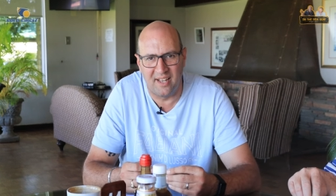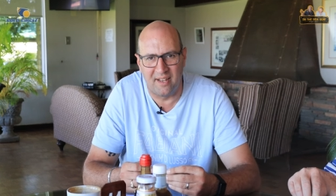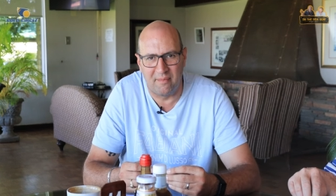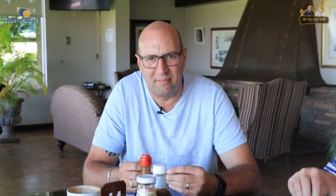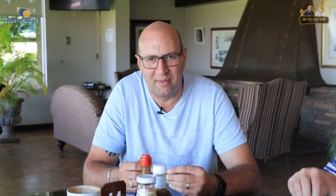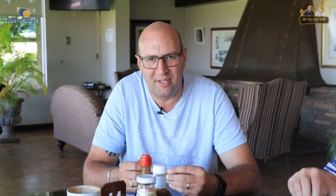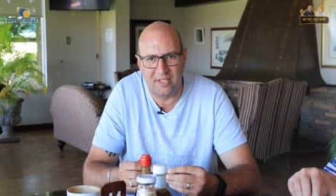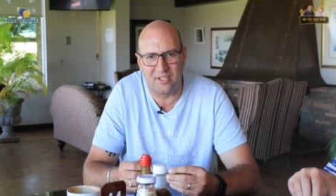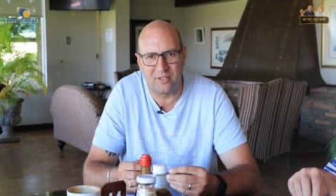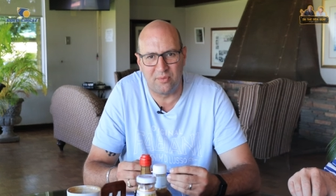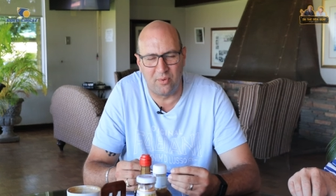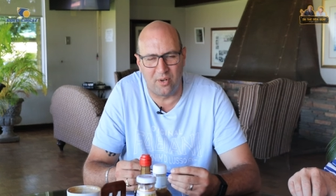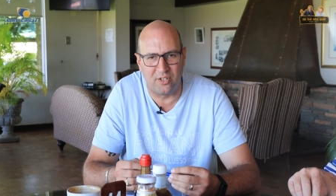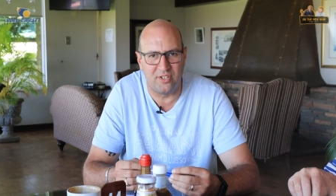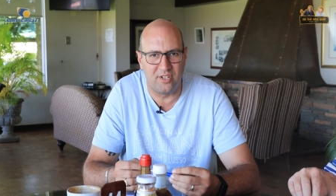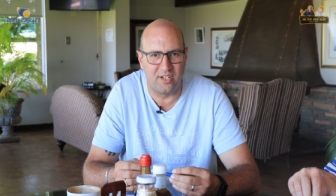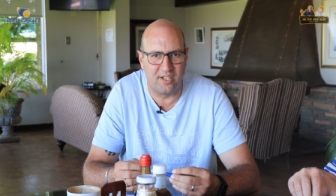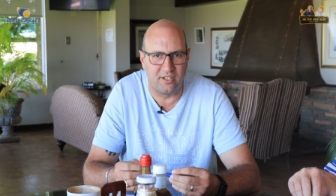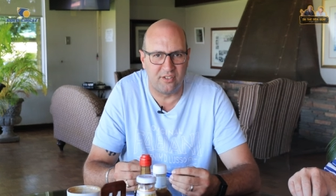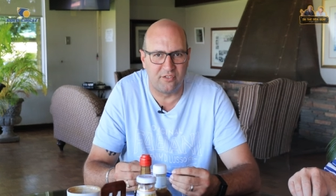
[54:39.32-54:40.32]
uh, missed
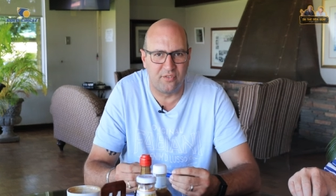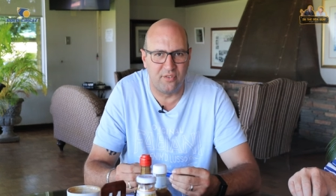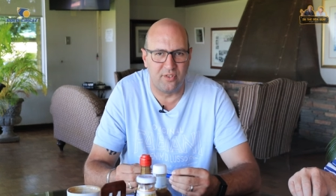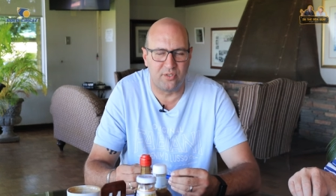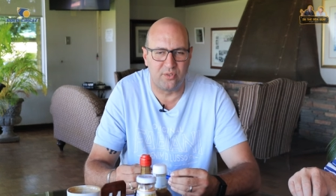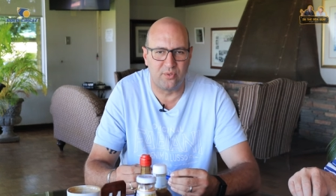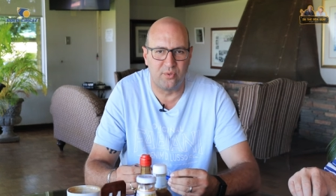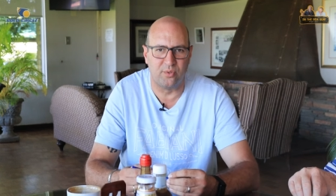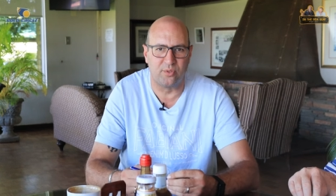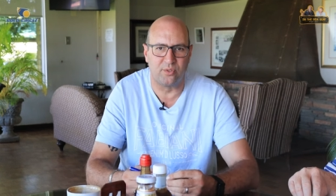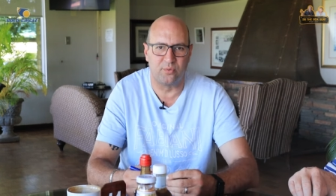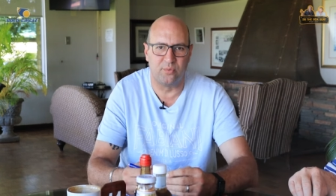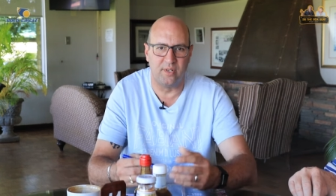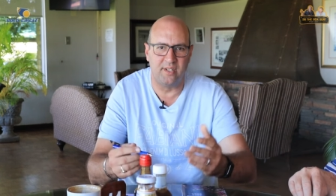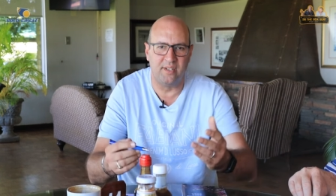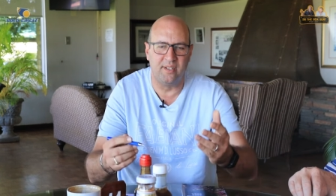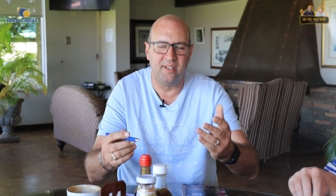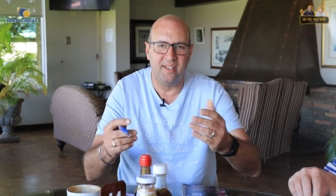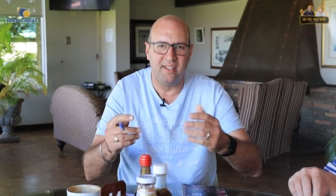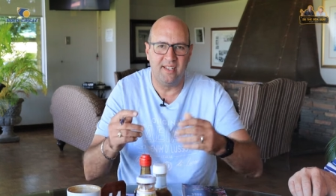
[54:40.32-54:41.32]
watching his first horse
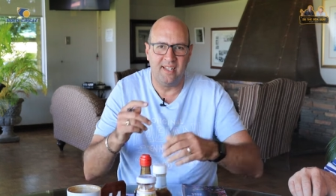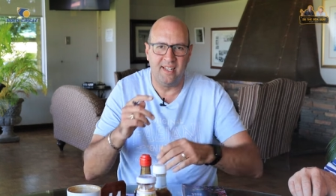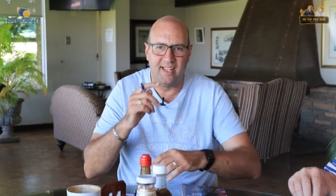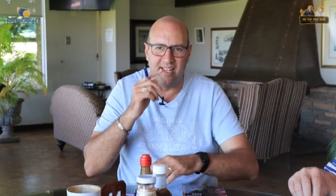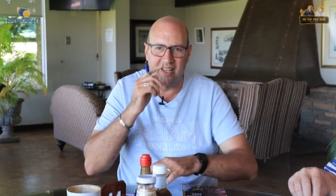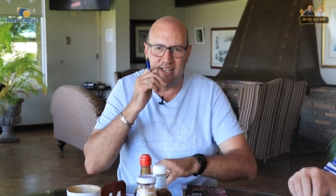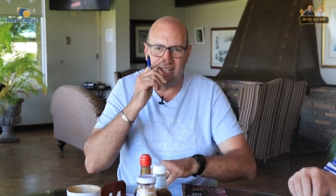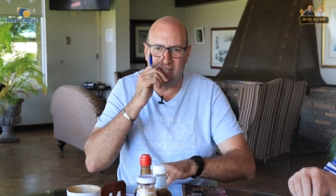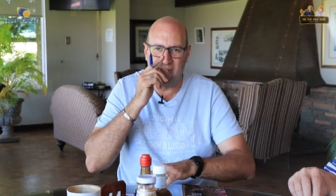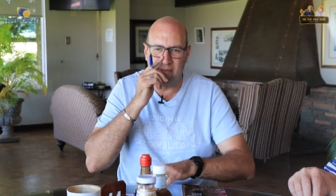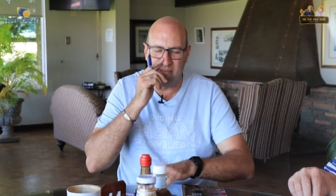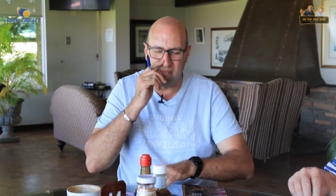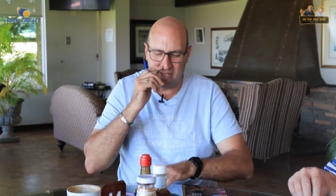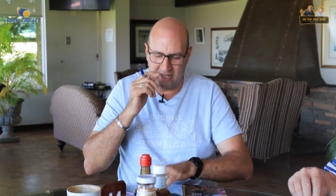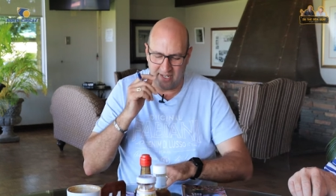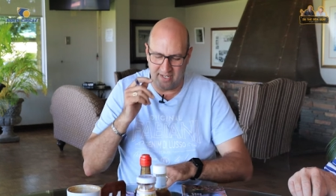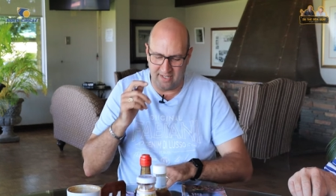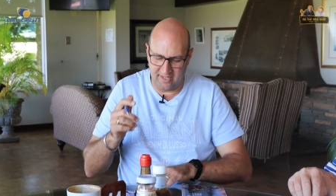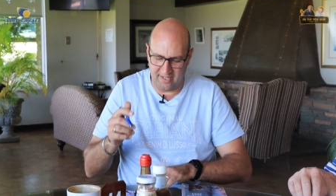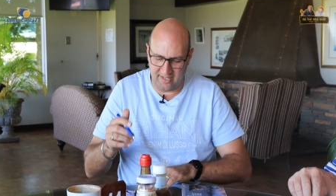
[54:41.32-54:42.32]
win. Um,
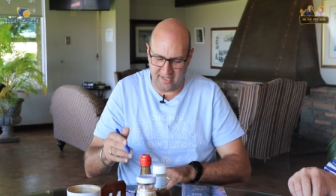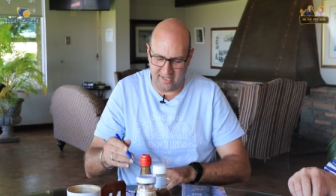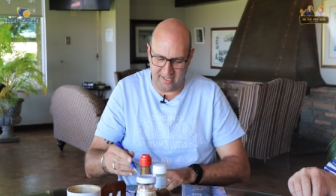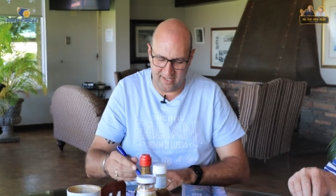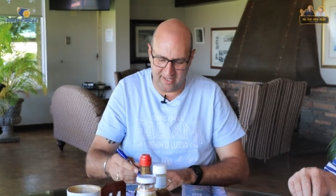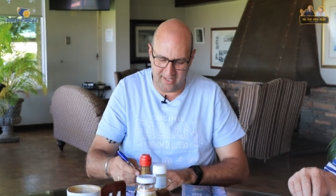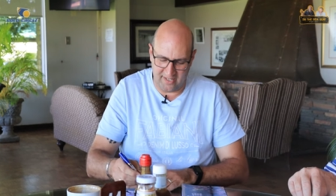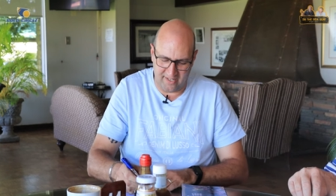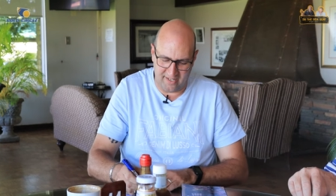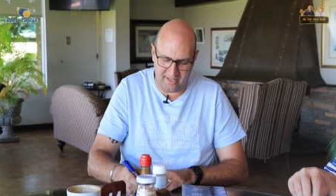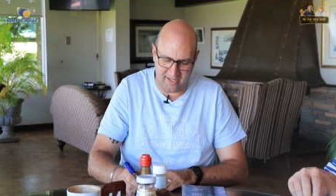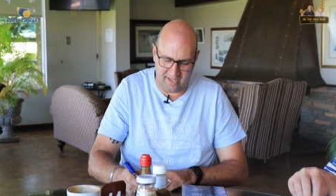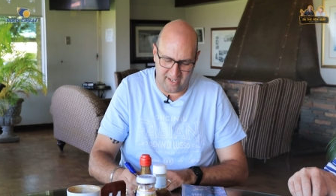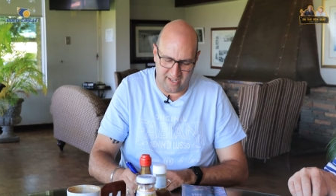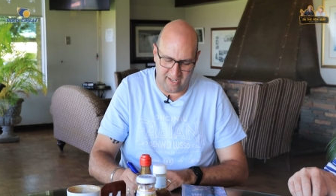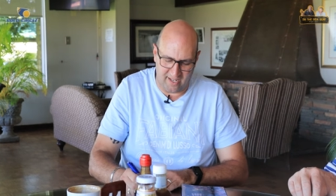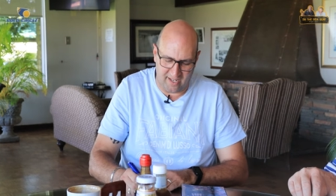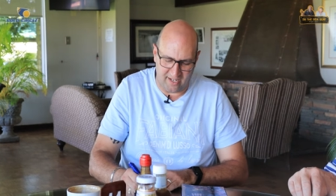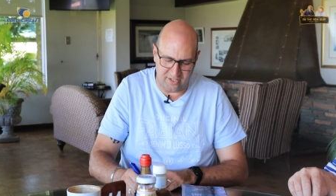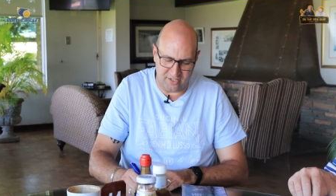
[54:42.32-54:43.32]
and uh,
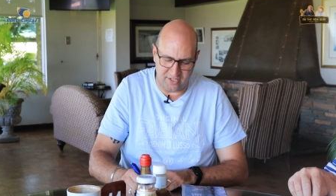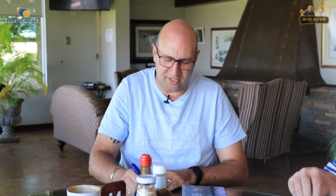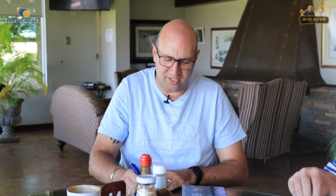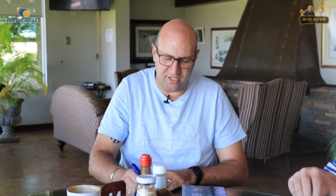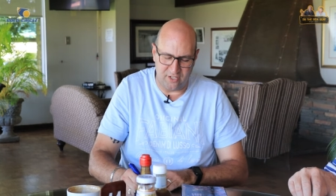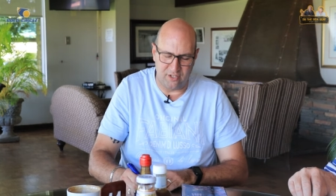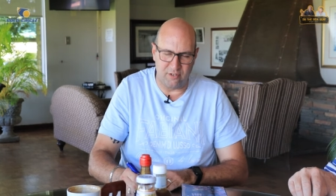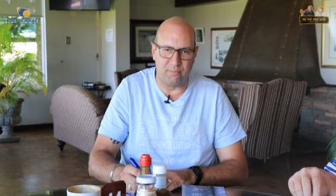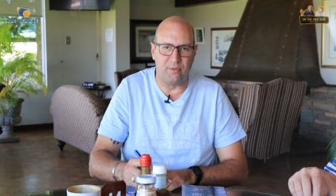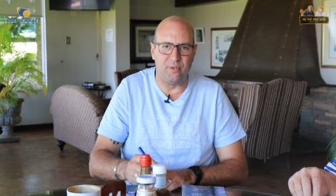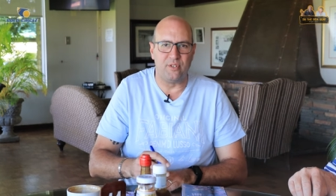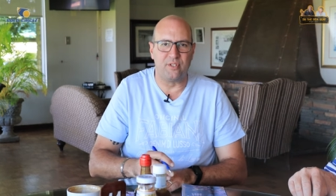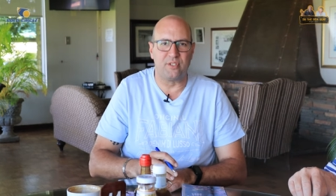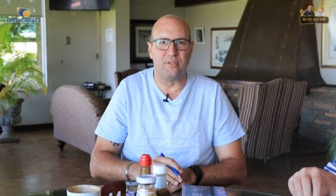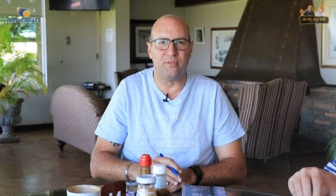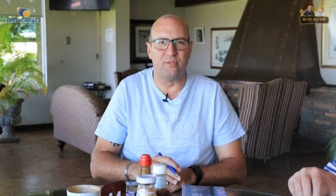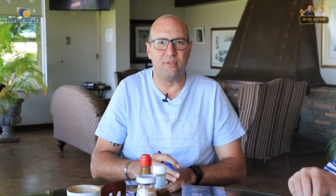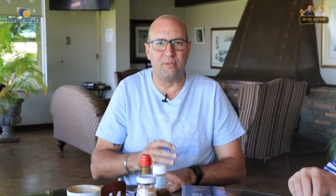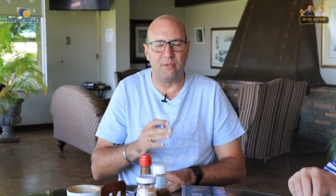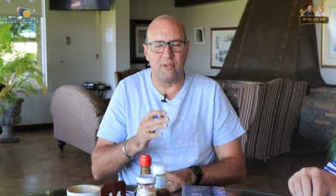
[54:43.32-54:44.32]
I just said to
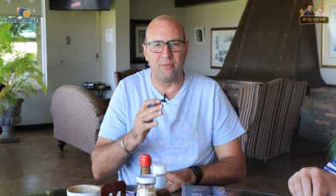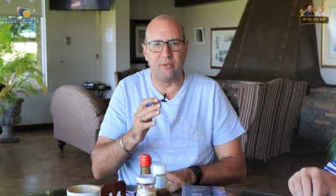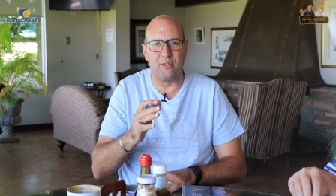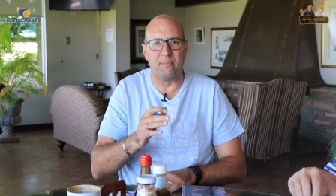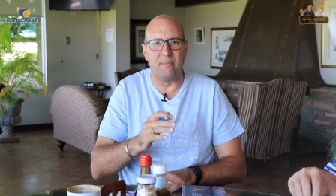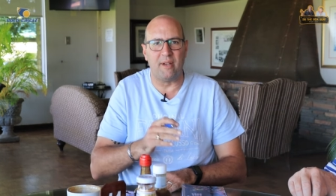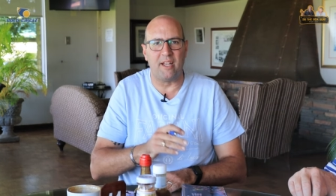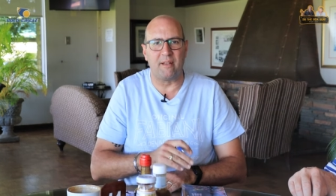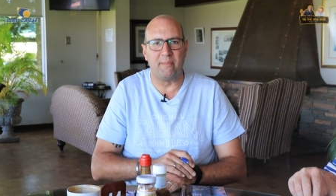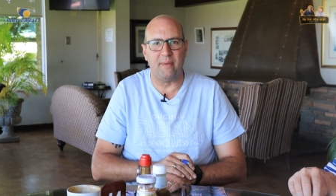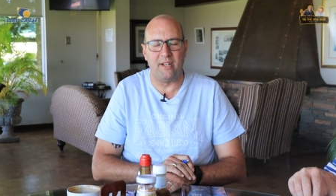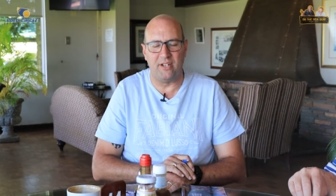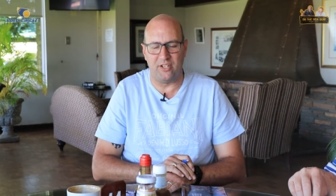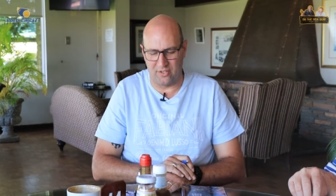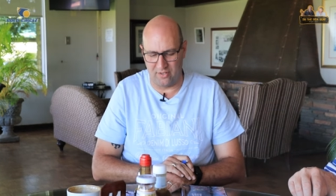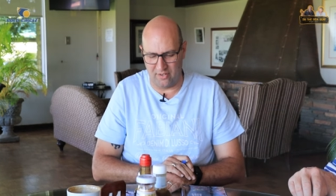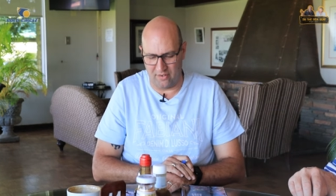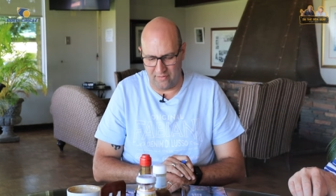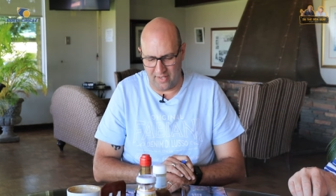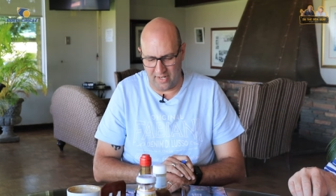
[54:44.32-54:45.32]
Bruce, we would make
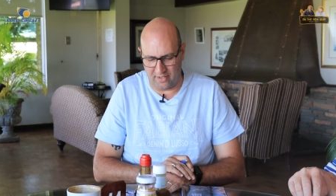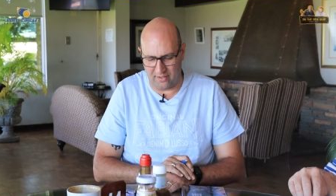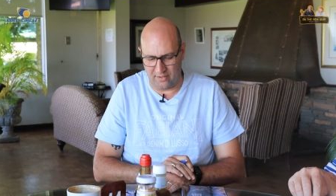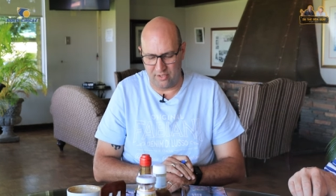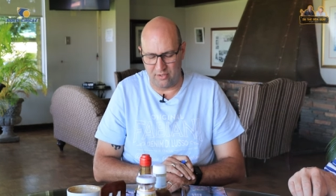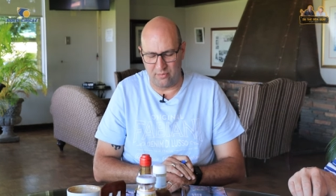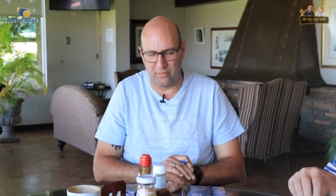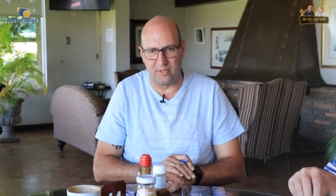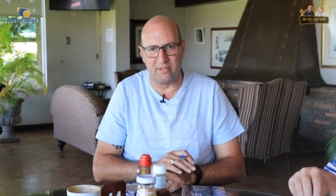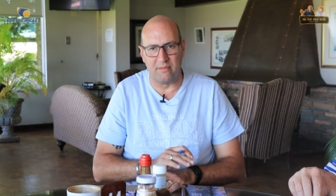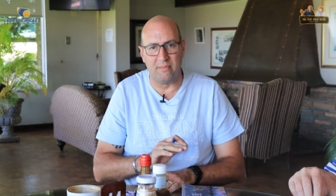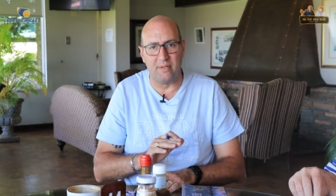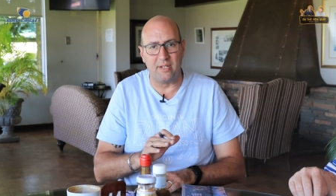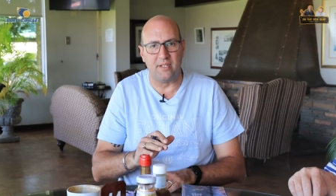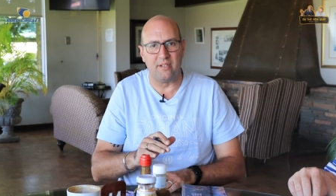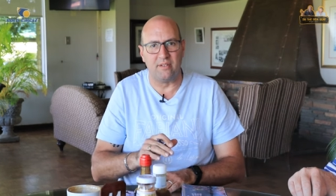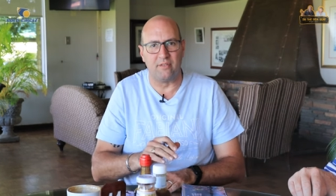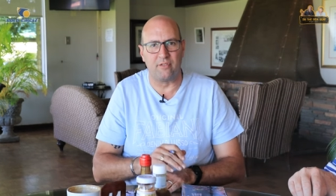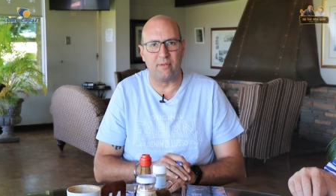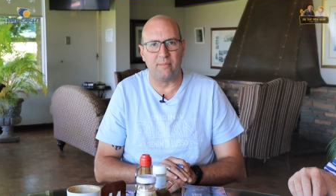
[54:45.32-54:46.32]
mention of that because it was
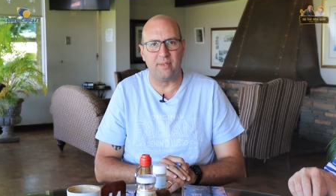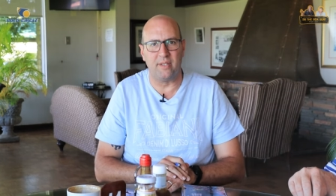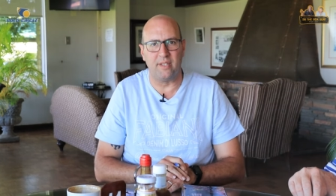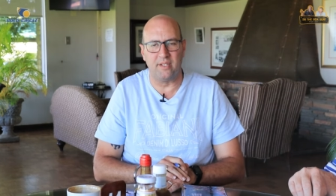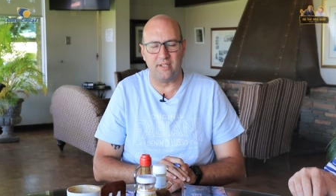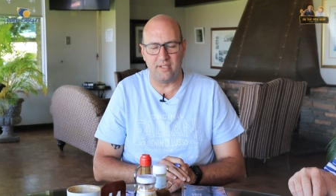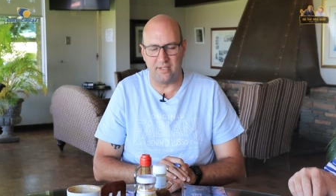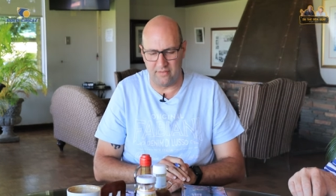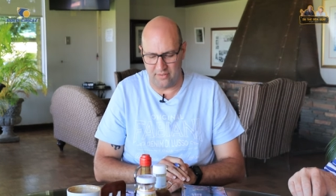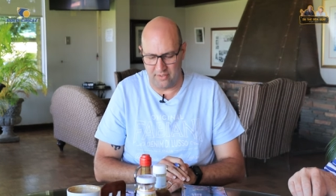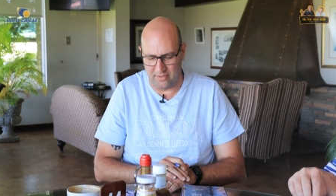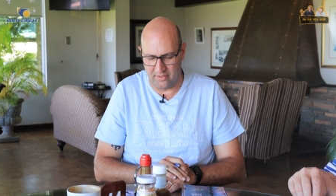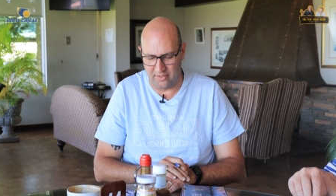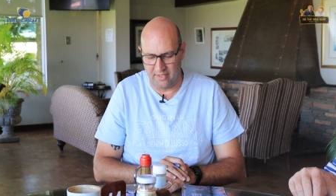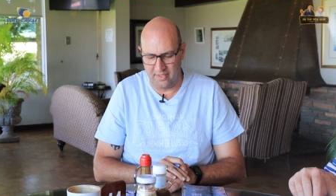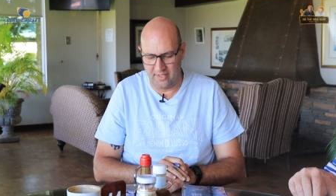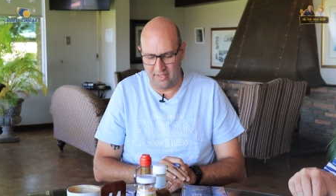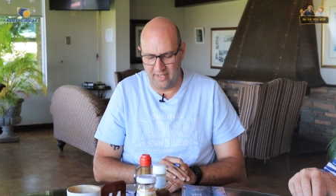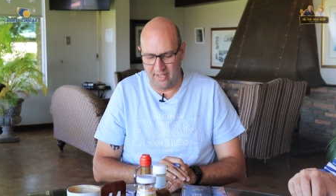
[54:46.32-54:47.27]
omitted from the interview.